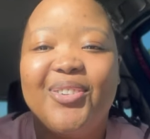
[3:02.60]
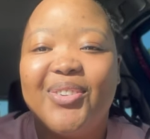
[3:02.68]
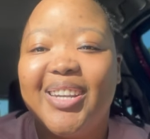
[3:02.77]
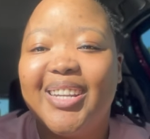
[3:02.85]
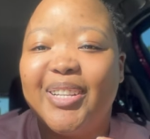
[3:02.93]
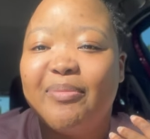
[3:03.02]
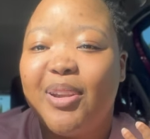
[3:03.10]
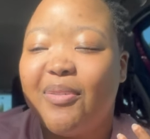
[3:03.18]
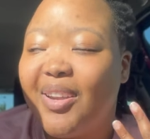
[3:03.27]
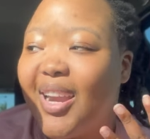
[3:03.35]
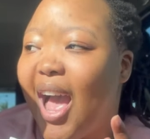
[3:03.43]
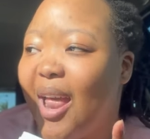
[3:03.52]
do a little bit
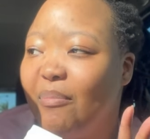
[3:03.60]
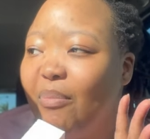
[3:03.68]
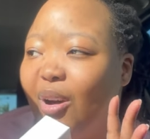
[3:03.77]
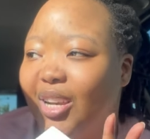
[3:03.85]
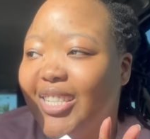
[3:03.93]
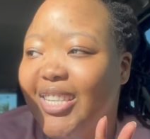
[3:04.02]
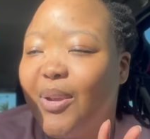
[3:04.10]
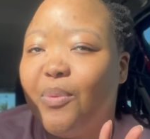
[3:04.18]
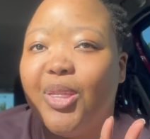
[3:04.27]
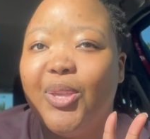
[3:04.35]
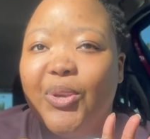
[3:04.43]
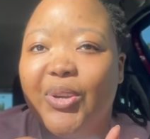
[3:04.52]
of an unboxing
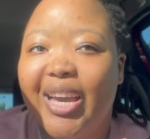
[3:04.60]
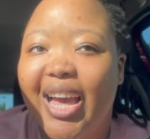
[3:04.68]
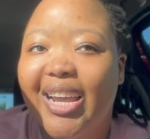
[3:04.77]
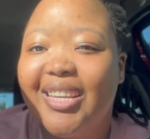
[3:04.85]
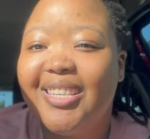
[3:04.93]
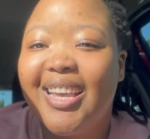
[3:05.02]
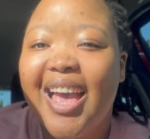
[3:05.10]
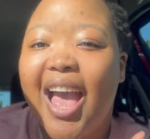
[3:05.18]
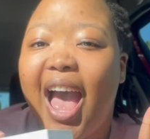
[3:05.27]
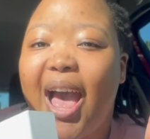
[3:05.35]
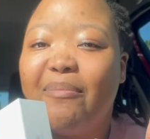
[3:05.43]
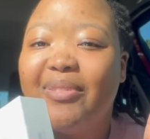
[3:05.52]
with you guys.
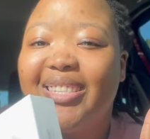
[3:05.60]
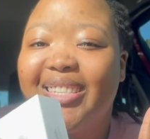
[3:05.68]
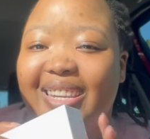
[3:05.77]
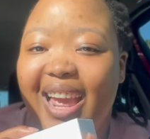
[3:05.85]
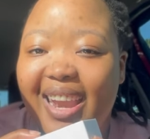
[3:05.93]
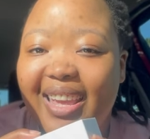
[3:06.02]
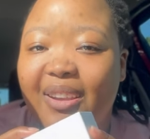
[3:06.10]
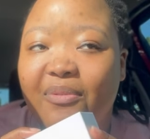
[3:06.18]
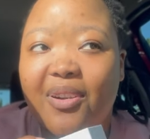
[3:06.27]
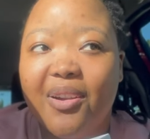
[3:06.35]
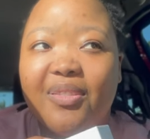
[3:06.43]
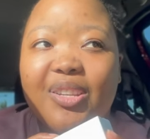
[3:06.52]
I'm standing in
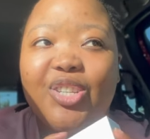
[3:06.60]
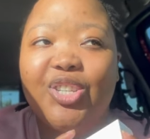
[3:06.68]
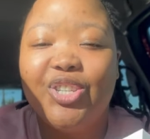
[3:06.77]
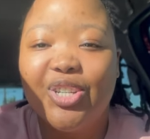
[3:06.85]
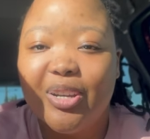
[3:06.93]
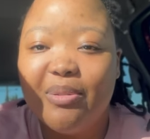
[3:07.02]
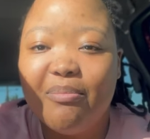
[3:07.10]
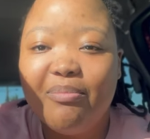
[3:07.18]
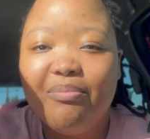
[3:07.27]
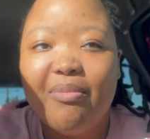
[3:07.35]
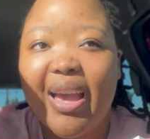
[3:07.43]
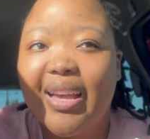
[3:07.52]
front of the
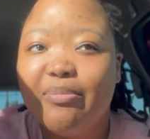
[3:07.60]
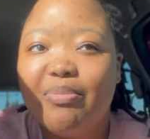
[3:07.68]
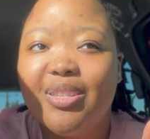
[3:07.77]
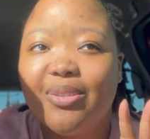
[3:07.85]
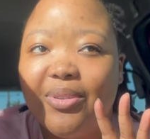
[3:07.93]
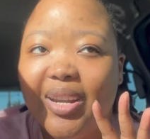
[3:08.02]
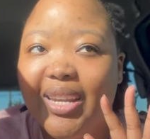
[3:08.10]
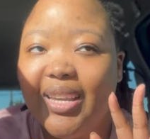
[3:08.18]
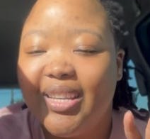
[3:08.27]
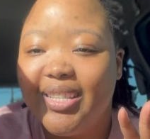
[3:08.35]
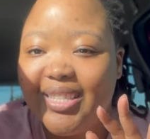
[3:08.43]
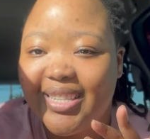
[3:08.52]
gym. My husband's already
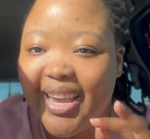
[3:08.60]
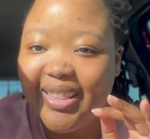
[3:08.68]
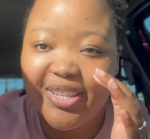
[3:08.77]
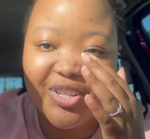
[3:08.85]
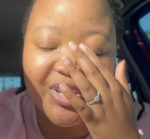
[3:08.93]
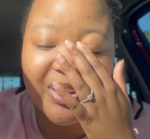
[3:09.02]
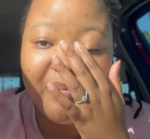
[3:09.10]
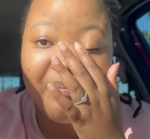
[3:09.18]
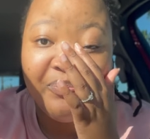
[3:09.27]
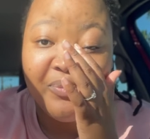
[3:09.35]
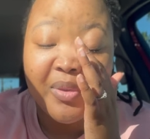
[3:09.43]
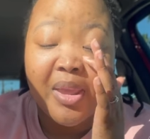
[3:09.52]
inside the gym.
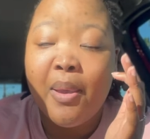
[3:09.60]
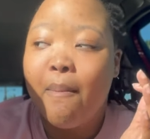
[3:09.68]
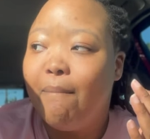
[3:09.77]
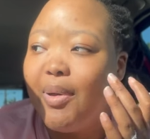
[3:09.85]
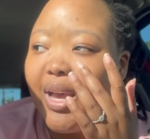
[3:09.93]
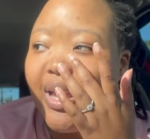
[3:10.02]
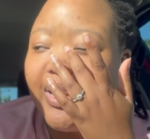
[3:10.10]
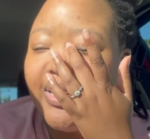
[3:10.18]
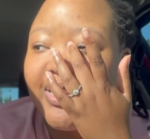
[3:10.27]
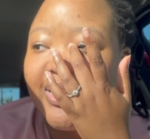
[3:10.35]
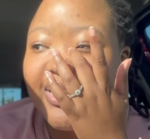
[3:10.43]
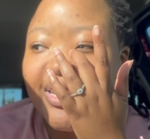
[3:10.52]

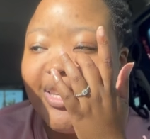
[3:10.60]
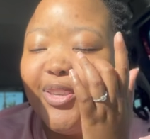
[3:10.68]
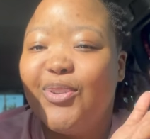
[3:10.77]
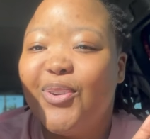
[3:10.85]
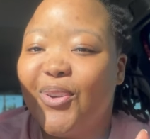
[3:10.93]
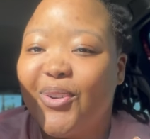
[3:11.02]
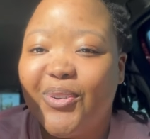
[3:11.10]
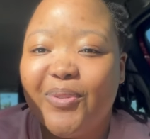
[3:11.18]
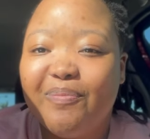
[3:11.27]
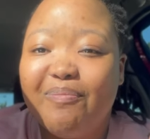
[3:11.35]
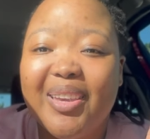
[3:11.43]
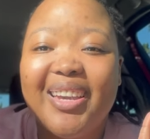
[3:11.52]
But you know,
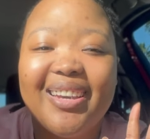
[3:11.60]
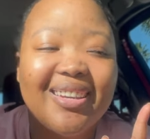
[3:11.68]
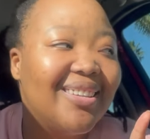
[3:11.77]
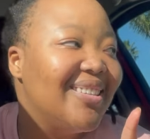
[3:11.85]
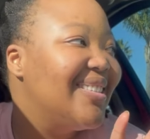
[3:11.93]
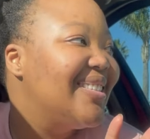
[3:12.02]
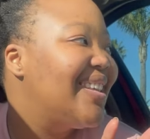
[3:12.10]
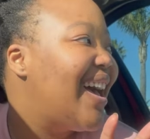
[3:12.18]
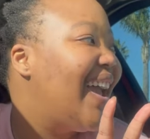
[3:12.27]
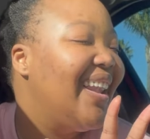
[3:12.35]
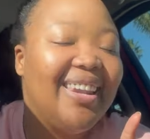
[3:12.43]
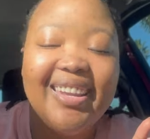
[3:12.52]
because
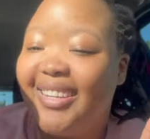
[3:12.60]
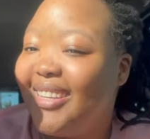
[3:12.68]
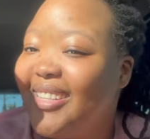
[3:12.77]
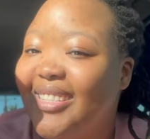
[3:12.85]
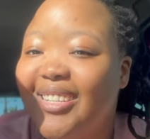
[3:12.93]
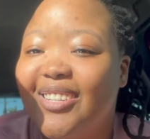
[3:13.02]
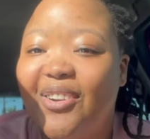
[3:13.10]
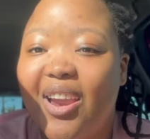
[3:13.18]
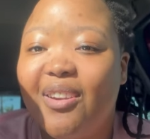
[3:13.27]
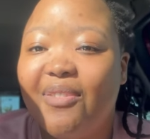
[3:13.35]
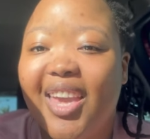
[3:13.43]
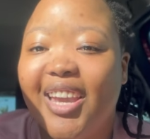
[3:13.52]
I need instant
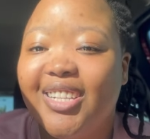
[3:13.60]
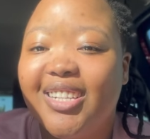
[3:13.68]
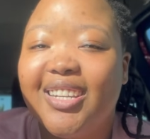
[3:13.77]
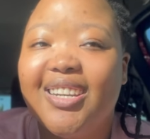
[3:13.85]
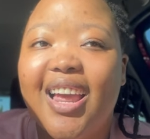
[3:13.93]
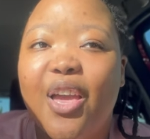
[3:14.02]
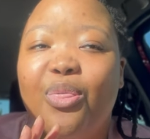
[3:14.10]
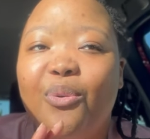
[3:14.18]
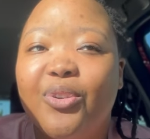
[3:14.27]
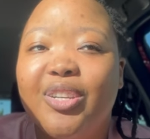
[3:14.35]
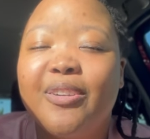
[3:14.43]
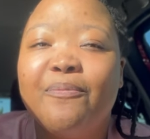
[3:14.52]
gratification, I
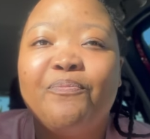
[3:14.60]
thought